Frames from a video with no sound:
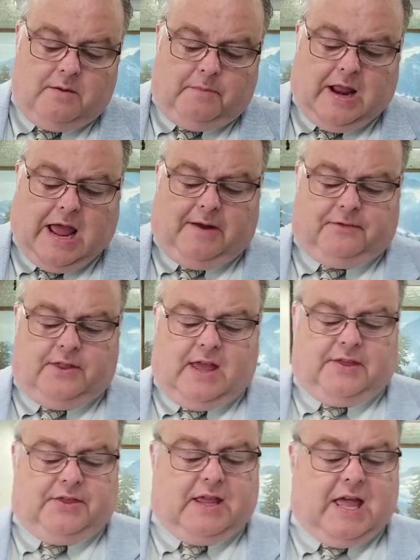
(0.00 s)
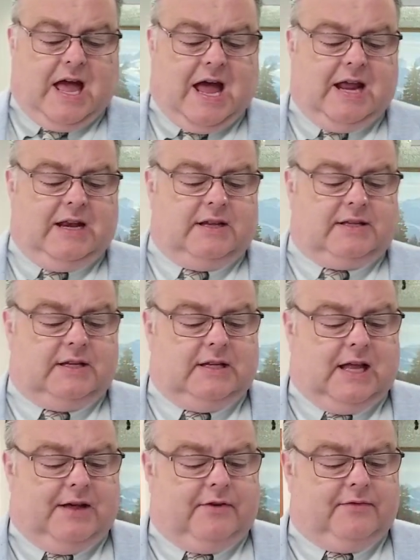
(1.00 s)
But after that, the kindness and
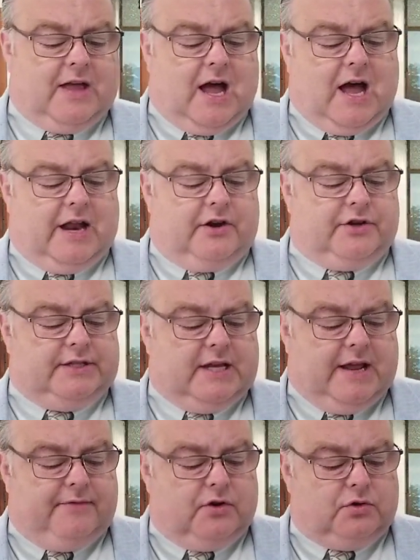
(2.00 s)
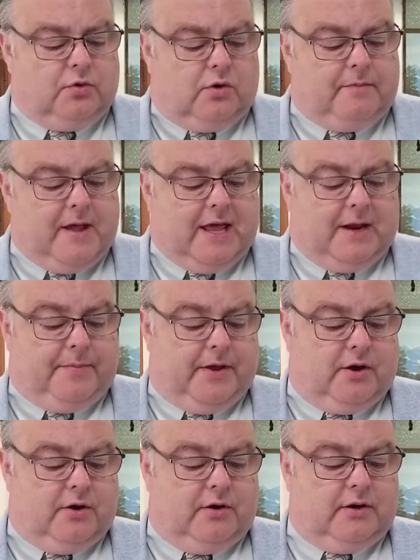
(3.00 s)
love of God our Savior toward man
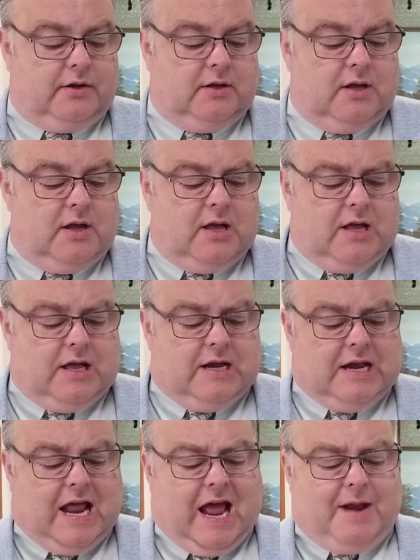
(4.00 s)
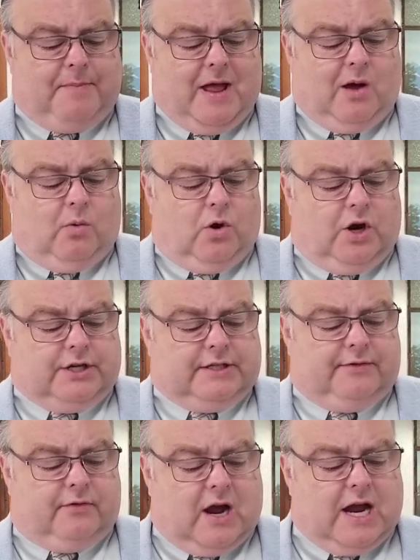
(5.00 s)
appeared, not by works
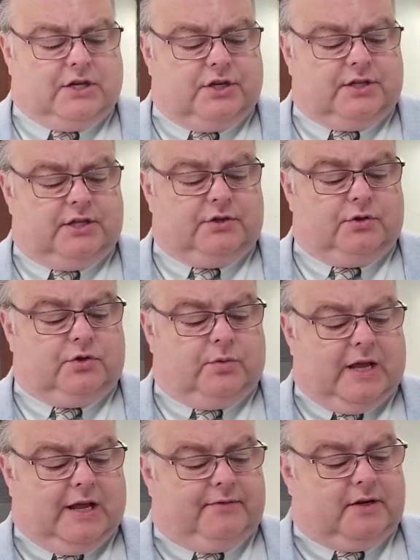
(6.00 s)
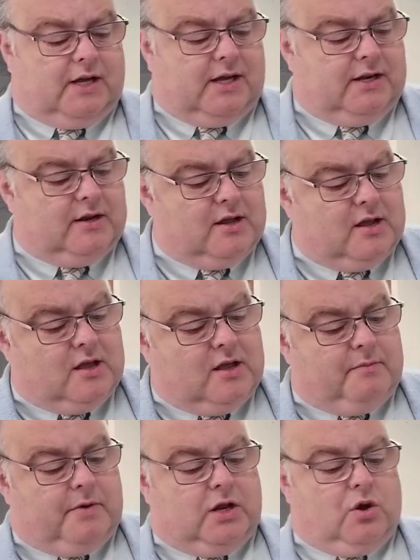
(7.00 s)
of righteousness which we have done,
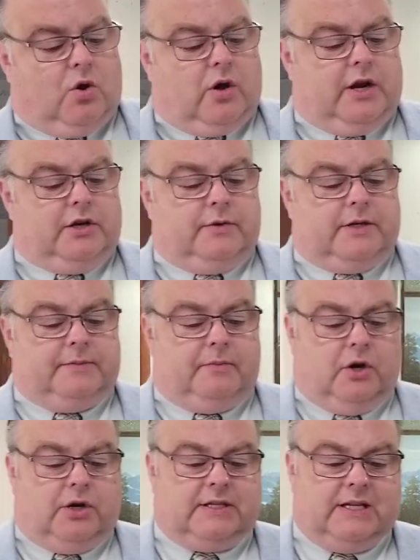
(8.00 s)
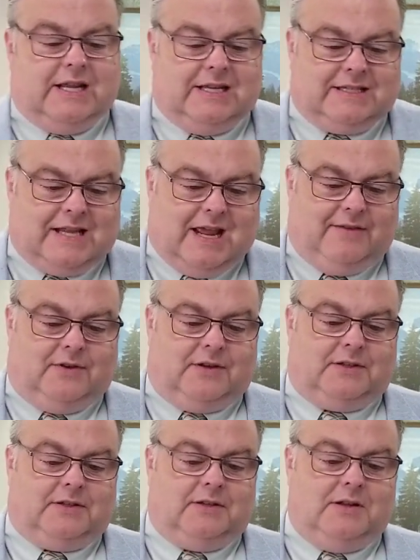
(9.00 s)
but according to his mercy he saved
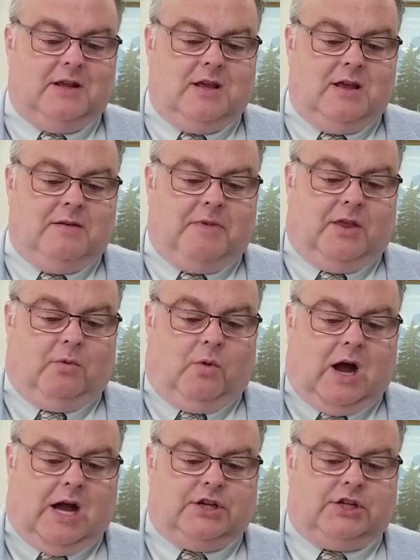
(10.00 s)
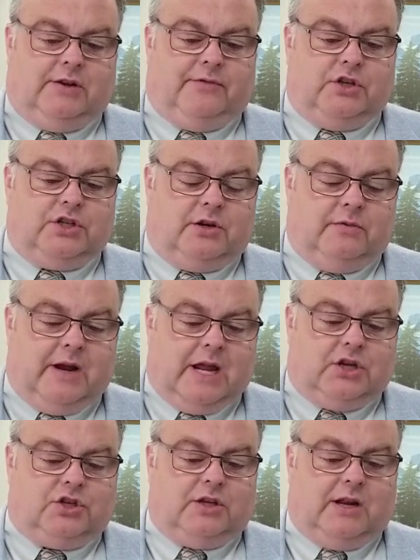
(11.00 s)
us, by the washing of
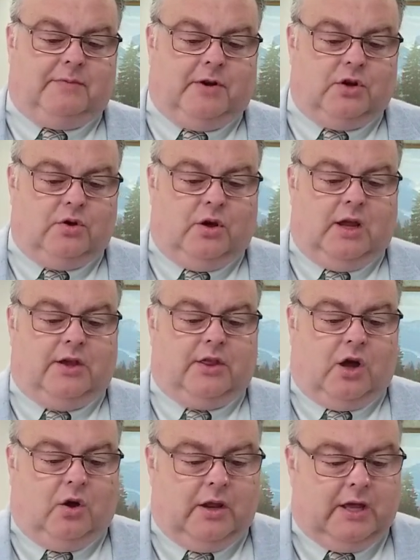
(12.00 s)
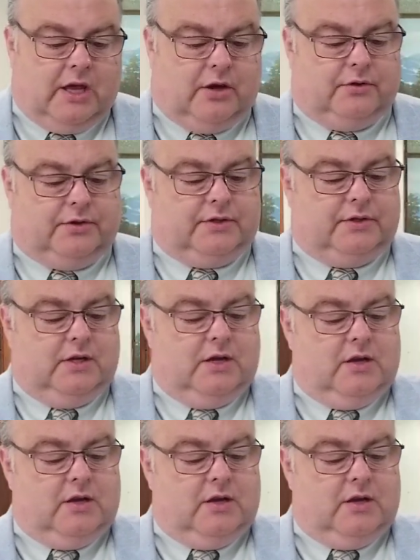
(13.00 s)
regeneration and renewing of the Holy Ghost,